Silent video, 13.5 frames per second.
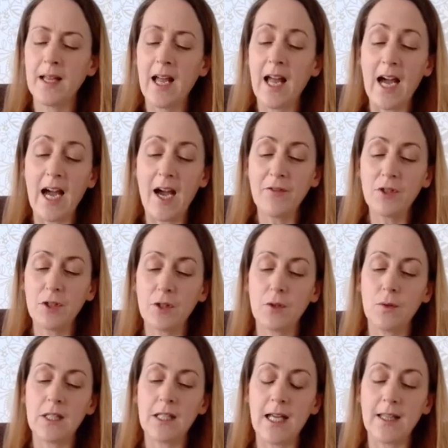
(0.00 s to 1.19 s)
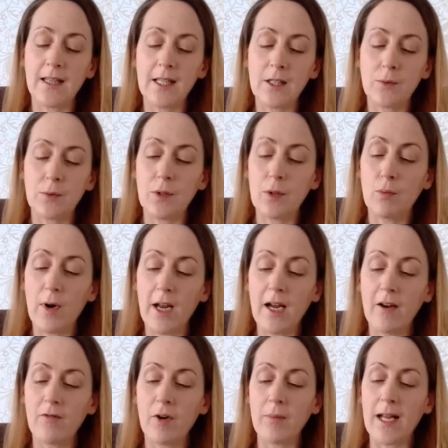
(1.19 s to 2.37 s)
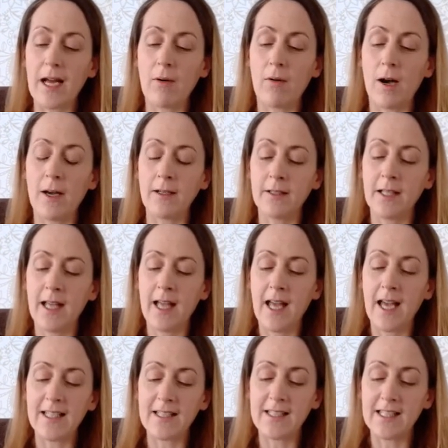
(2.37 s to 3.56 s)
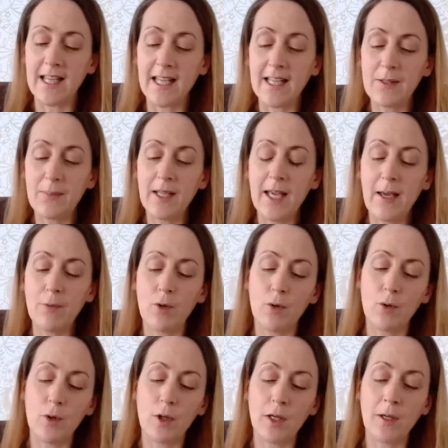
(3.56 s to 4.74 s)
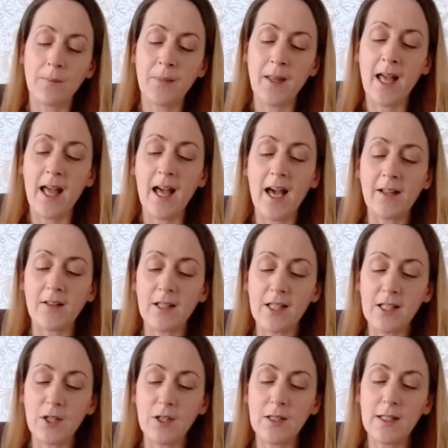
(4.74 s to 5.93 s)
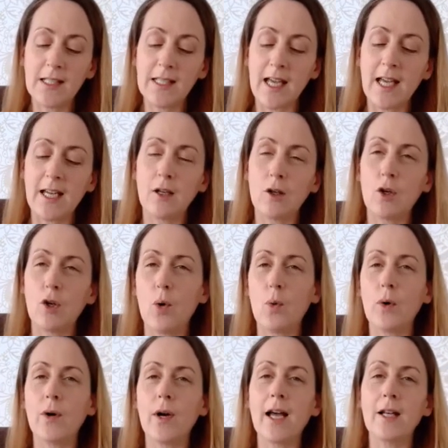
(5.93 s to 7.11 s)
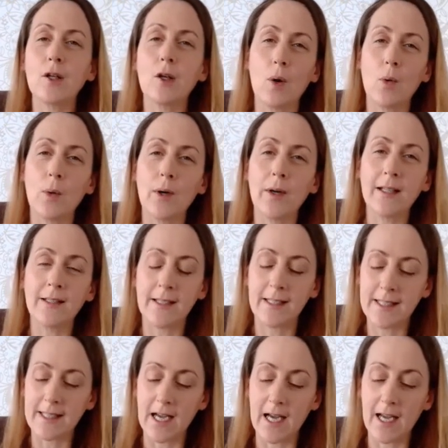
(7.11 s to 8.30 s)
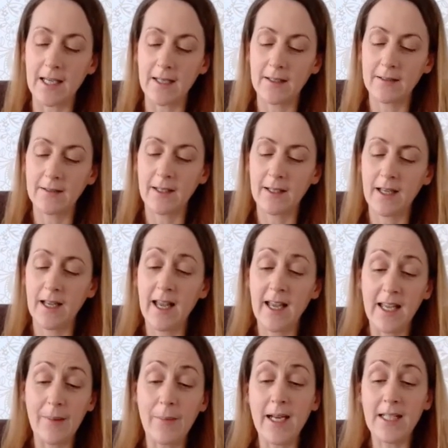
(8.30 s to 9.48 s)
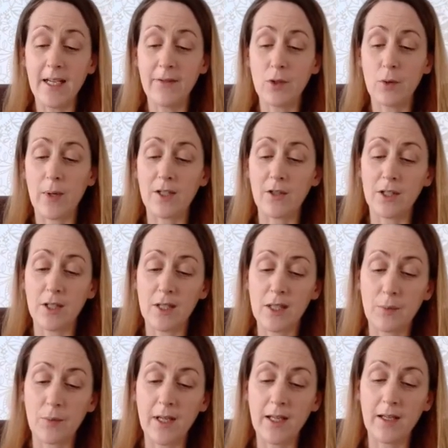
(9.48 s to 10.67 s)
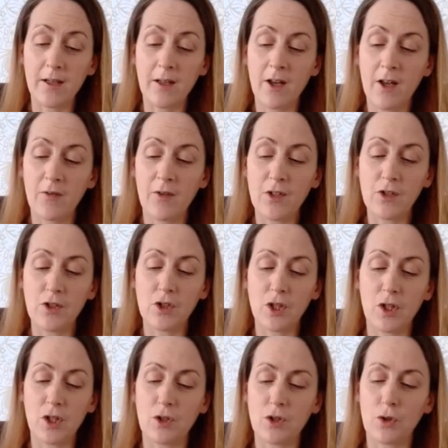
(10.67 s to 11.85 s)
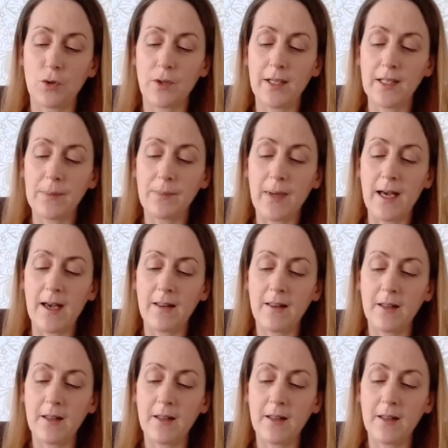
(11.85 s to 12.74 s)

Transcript: Afternoons like this would be rare from now on, as the days became cooler and the sun sank lower and lower in the sky. He might have to wait until spring for such a luxurious bath.